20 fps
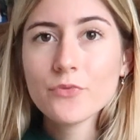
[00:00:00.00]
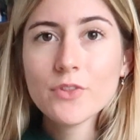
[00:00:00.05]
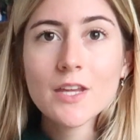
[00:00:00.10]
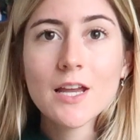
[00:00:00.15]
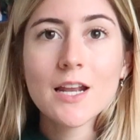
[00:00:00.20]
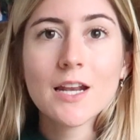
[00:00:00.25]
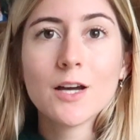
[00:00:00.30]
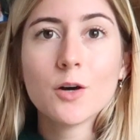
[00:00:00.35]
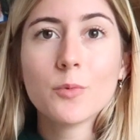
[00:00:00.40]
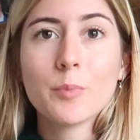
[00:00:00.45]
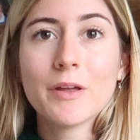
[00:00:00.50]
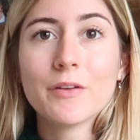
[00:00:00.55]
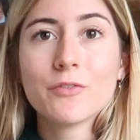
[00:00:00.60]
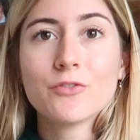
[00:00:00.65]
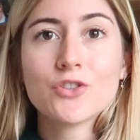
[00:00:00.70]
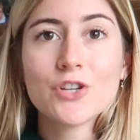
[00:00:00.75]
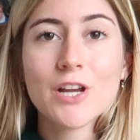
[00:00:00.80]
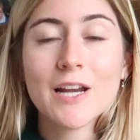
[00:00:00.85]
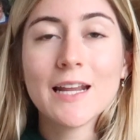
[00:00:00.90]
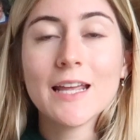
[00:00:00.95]
a little bit of
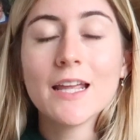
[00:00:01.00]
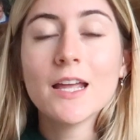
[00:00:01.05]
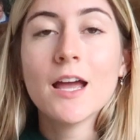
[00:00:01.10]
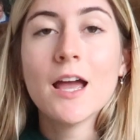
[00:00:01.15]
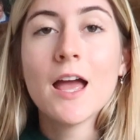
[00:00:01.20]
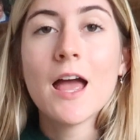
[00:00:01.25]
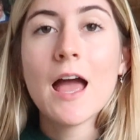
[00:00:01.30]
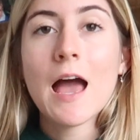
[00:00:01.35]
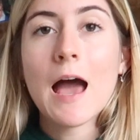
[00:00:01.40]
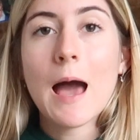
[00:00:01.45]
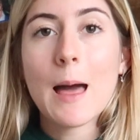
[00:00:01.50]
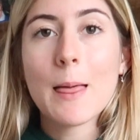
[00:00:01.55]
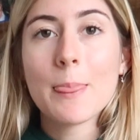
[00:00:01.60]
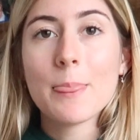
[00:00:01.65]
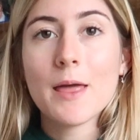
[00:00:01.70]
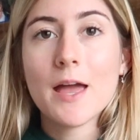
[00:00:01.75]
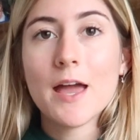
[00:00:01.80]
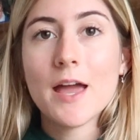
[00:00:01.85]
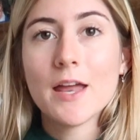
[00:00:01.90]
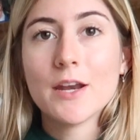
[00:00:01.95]
chili, and
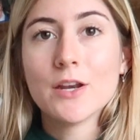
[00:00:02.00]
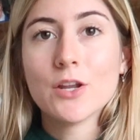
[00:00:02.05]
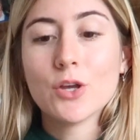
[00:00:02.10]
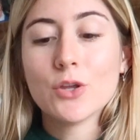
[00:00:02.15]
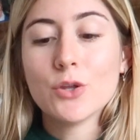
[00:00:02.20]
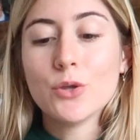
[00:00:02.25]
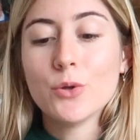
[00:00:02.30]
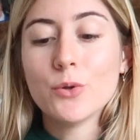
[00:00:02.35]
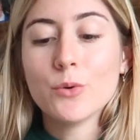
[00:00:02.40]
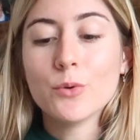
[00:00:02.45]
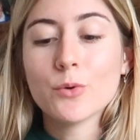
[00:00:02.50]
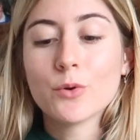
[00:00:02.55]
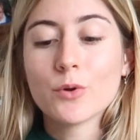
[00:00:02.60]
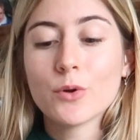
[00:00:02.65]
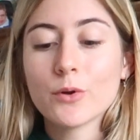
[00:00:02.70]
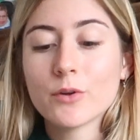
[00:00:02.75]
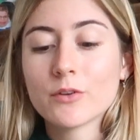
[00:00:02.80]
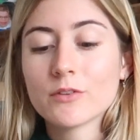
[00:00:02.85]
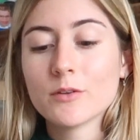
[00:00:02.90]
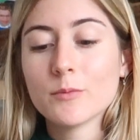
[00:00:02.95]
then you
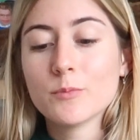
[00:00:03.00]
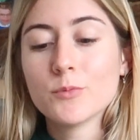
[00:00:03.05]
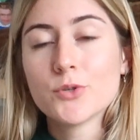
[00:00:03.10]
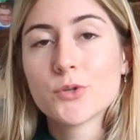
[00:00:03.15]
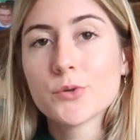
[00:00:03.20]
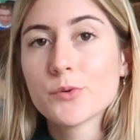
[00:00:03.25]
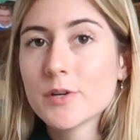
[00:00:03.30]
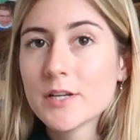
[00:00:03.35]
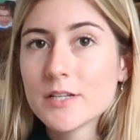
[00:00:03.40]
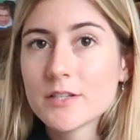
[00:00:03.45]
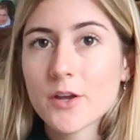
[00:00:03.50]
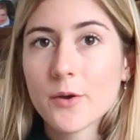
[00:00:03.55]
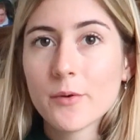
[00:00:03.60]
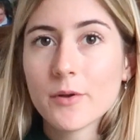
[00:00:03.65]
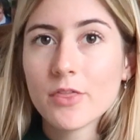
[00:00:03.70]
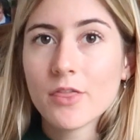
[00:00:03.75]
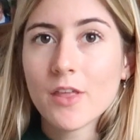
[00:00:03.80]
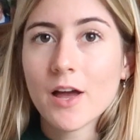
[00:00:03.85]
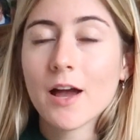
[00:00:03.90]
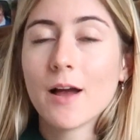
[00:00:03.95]
cook some chorizo
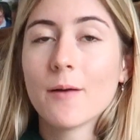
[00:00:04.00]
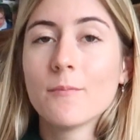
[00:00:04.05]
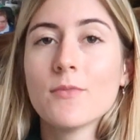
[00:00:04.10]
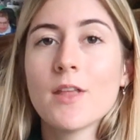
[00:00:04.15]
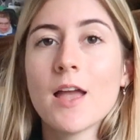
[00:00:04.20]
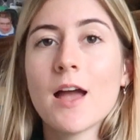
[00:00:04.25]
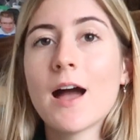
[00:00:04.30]
in that,